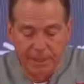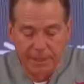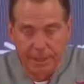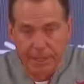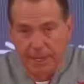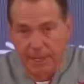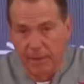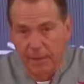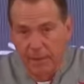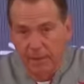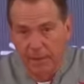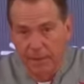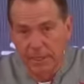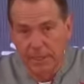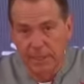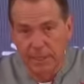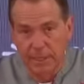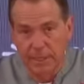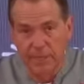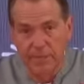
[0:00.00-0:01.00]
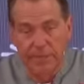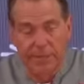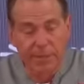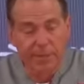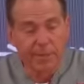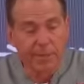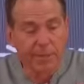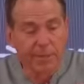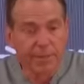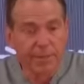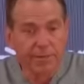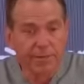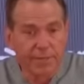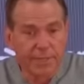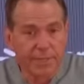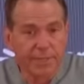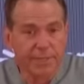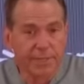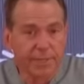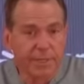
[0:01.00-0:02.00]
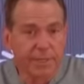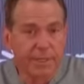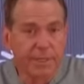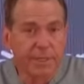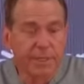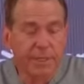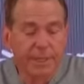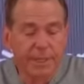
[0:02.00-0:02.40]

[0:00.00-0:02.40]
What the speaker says: how it can impact player safety